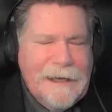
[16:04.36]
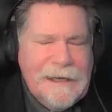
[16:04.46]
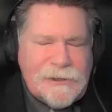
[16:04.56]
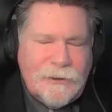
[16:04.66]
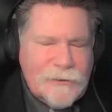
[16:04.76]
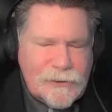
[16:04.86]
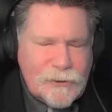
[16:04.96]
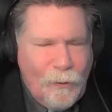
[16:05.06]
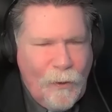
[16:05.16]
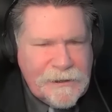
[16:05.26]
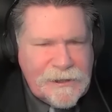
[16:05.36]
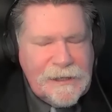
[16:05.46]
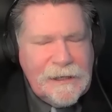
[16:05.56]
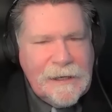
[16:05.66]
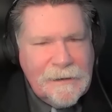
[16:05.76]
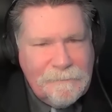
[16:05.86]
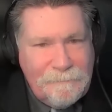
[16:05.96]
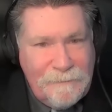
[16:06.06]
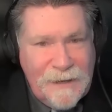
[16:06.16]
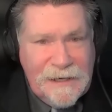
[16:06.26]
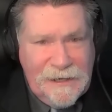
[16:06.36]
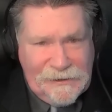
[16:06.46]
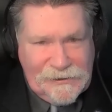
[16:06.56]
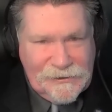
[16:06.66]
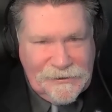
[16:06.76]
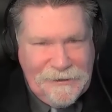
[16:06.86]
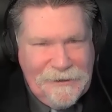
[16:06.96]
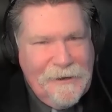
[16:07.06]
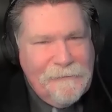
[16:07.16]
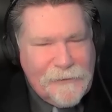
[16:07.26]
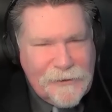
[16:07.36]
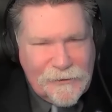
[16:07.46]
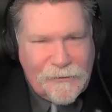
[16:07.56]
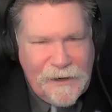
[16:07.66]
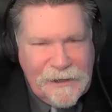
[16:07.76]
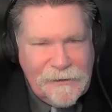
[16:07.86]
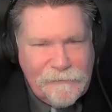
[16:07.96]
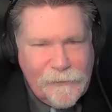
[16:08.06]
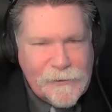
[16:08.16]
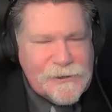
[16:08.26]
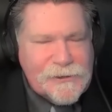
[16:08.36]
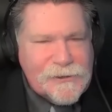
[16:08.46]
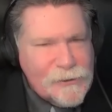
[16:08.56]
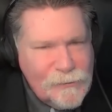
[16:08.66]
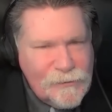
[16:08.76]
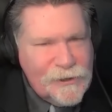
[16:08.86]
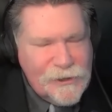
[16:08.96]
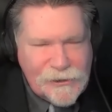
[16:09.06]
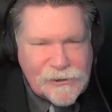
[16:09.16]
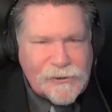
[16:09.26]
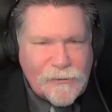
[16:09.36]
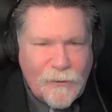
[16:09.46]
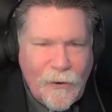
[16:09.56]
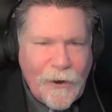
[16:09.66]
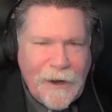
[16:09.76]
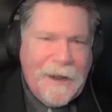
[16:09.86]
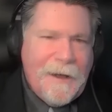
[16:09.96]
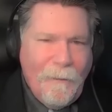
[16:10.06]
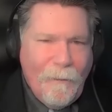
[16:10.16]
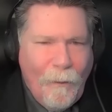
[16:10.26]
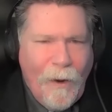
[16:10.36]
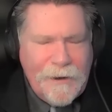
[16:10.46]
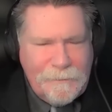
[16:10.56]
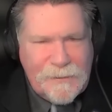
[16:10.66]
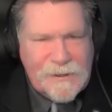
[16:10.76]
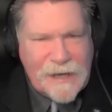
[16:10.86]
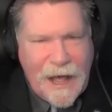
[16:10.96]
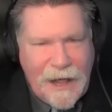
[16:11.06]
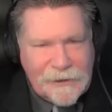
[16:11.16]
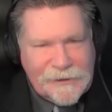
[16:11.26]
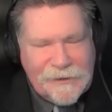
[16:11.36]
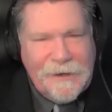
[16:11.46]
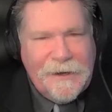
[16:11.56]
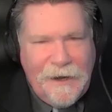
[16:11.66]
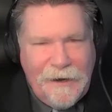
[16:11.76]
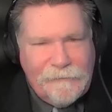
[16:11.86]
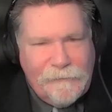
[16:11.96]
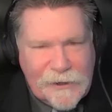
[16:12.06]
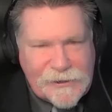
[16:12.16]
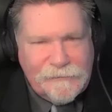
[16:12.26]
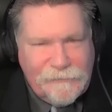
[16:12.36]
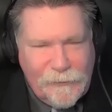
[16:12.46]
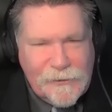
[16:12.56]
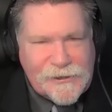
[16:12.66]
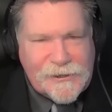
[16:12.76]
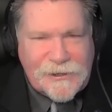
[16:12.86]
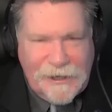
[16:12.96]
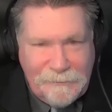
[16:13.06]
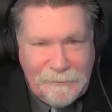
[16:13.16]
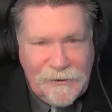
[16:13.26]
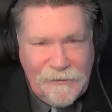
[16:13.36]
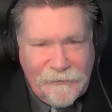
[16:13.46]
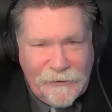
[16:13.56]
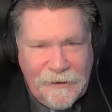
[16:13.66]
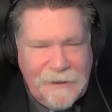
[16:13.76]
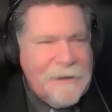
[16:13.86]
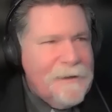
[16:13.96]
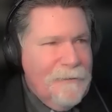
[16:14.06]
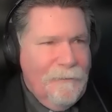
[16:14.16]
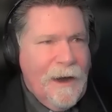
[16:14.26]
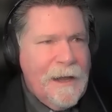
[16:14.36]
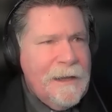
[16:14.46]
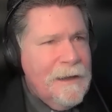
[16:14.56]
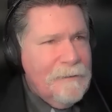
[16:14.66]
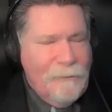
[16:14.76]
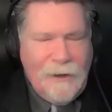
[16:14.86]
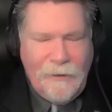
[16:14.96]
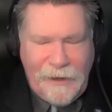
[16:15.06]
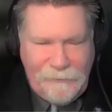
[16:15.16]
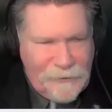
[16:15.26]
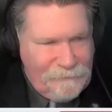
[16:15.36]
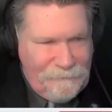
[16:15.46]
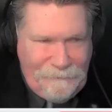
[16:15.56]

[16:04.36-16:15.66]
It took 20 minutes for the Ukrainian forces to destroy one battalion of Russian forces in maneuver. Why? Well, they were